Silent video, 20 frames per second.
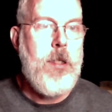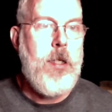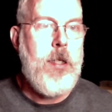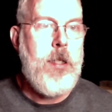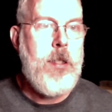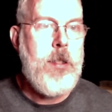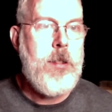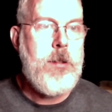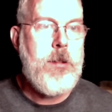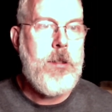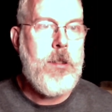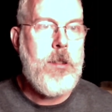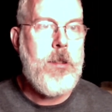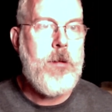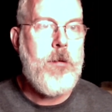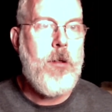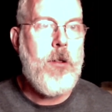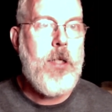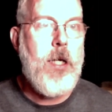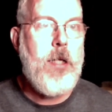And
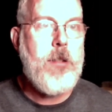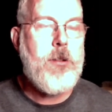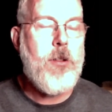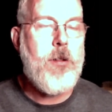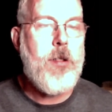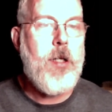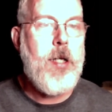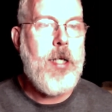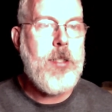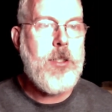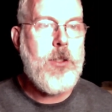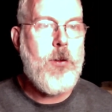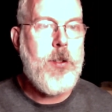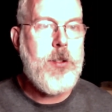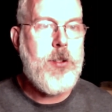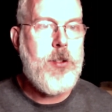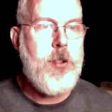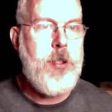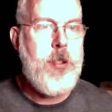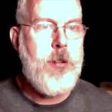uh, okay, so the last
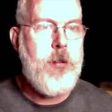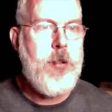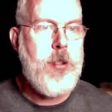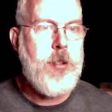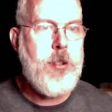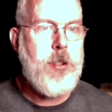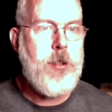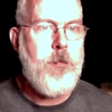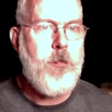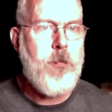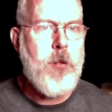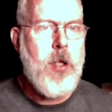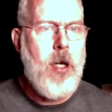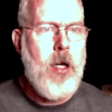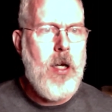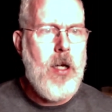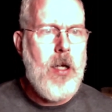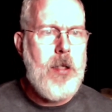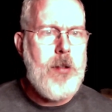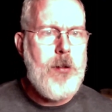question here is,
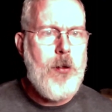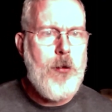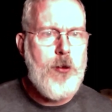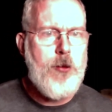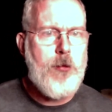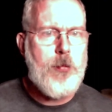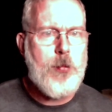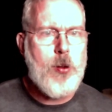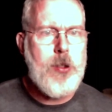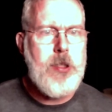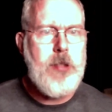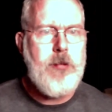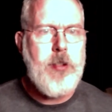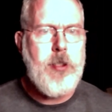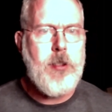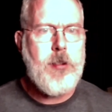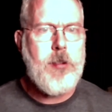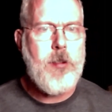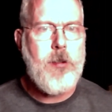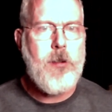you've
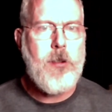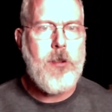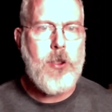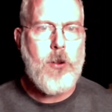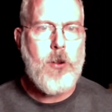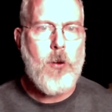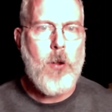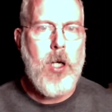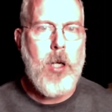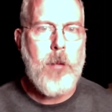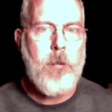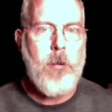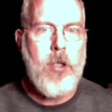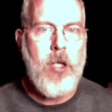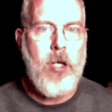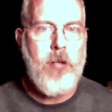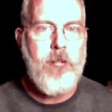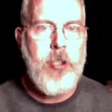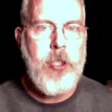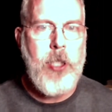previously described
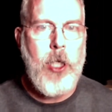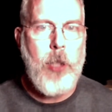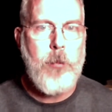loving a